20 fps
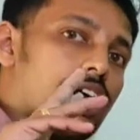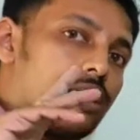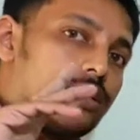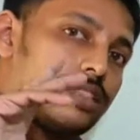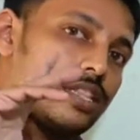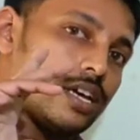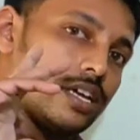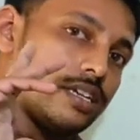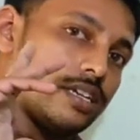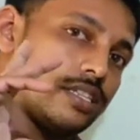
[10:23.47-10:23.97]

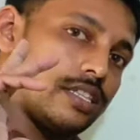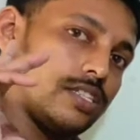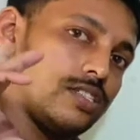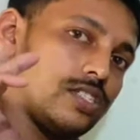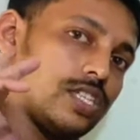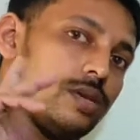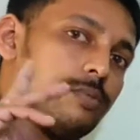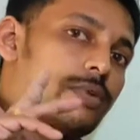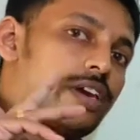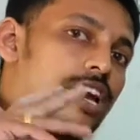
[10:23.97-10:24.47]
that the
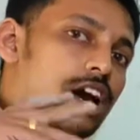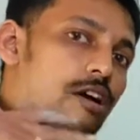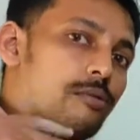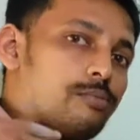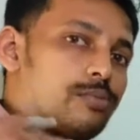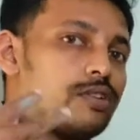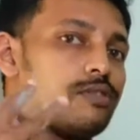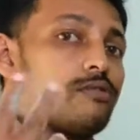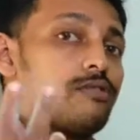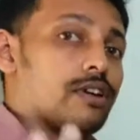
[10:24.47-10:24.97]
sea may
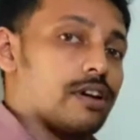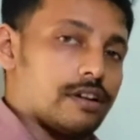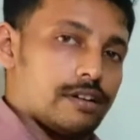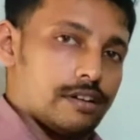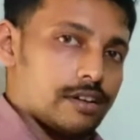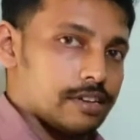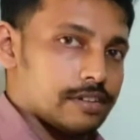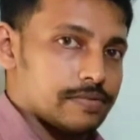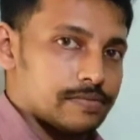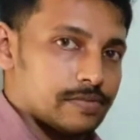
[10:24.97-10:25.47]
appear red.
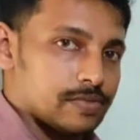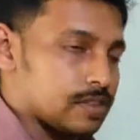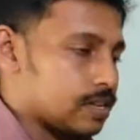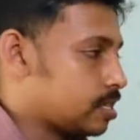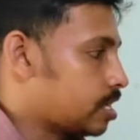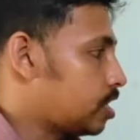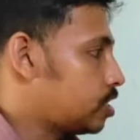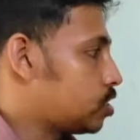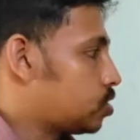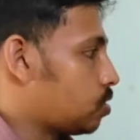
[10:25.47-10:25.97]

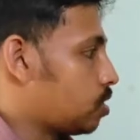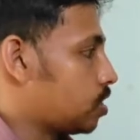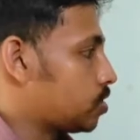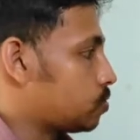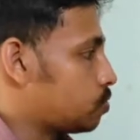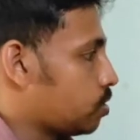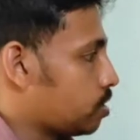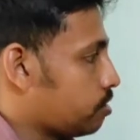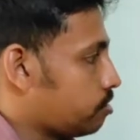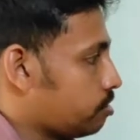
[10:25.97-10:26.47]
That is known as
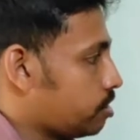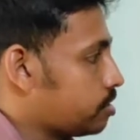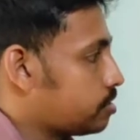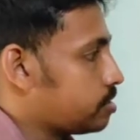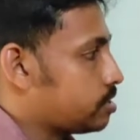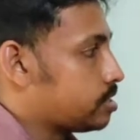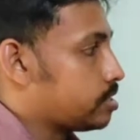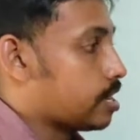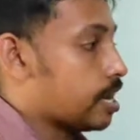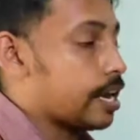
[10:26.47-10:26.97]
what? Red
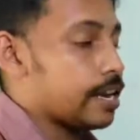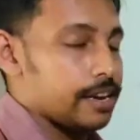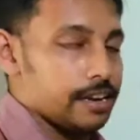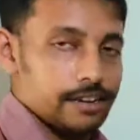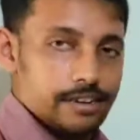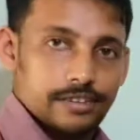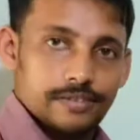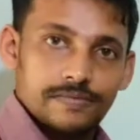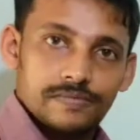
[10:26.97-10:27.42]
tide.